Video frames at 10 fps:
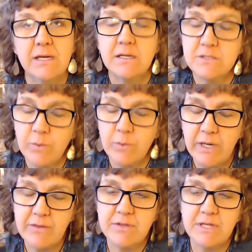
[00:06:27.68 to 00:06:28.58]
So one
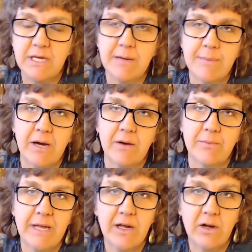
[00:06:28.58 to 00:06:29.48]
other thing about
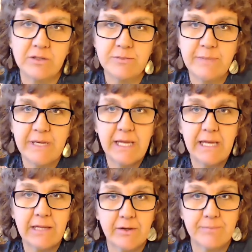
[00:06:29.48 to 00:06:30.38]
being called to be a
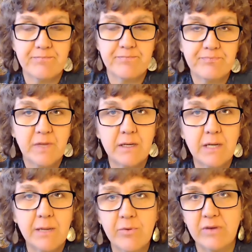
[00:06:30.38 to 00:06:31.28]
healer: a
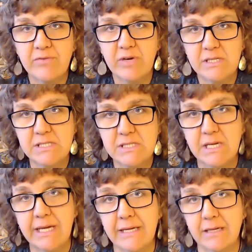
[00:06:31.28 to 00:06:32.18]
number of us
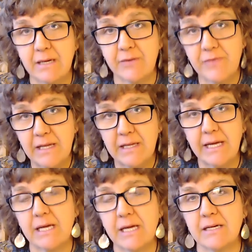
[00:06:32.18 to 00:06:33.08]
get a
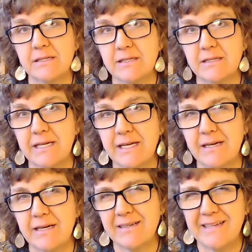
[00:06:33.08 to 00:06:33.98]
feeling
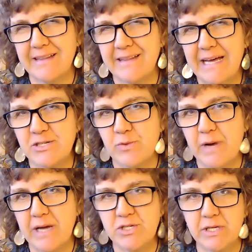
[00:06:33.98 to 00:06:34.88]
in that
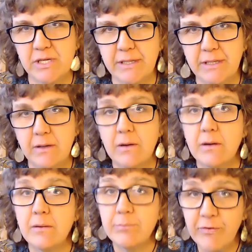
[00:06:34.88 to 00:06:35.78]
direction
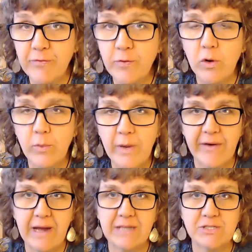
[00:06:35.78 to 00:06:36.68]
before we
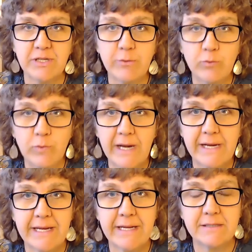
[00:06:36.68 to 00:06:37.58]
are actually
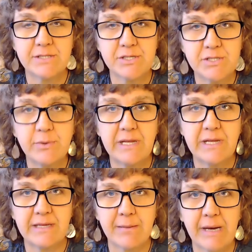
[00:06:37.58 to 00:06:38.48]
ready to do
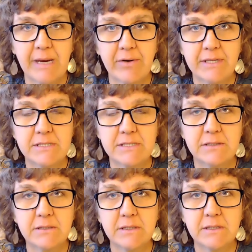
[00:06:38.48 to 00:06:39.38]
anything about it.
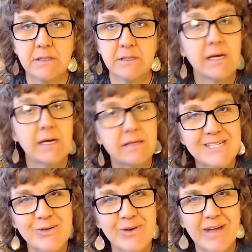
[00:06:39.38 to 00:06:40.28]
And
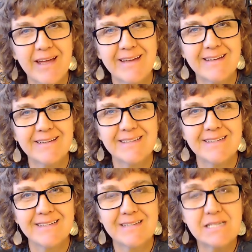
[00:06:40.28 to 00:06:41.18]
that's okay.
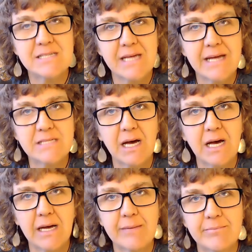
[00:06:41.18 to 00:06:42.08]
Things take
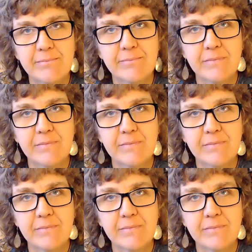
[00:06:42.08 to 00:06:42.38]
time.